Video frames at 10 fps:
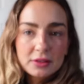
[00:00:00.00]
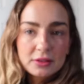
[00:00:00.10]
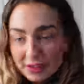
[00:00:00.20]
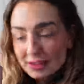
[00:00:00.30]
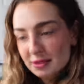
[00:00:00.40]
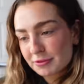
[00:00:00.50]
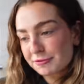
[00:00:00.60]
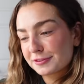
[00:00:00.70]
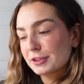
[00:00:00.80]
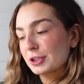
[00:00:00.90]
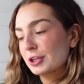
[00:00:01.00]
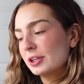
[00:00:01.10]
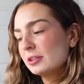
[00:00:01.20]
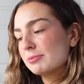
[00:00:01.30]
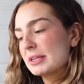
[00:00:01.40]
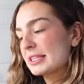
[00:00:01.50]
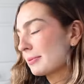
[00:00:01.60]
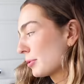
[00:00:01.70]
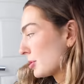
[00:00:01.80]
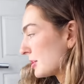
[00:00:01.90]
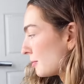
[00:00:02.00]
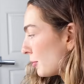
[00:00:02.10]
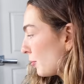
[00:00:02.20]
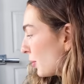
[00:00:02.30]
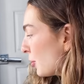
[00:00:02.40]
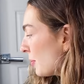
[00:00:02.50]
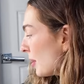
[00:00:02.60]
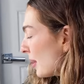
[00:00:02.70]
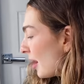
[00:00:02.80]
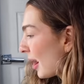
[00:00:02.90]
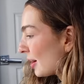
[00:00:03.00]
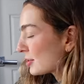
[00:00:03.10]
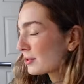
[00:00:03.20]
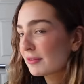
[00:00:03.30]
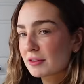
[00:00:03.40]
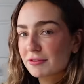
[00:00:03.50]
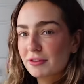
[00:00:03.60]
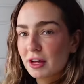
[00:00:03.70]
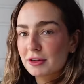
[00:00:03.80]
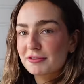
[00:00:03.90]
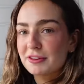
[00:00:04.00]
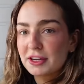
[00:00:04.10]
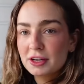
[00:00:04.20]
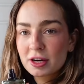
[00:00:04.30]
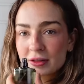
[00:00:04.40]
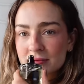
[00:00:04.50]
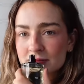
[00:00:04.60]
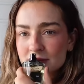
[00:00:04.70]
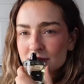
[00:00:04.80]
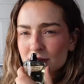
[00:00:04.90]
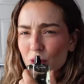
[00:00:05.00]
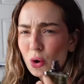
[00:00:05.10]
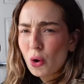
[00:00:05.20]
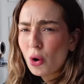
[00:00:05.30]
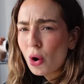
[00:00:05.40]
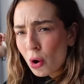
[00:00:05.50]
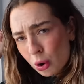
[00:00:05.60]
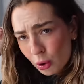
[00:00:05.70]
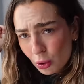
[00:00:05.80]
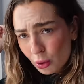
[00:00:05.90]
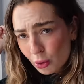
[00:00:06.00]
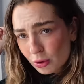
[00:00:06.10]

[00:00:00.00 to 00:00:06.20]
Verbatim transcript: It's the Phlur Missing Person perfume. I also have the Father Figure. Oh!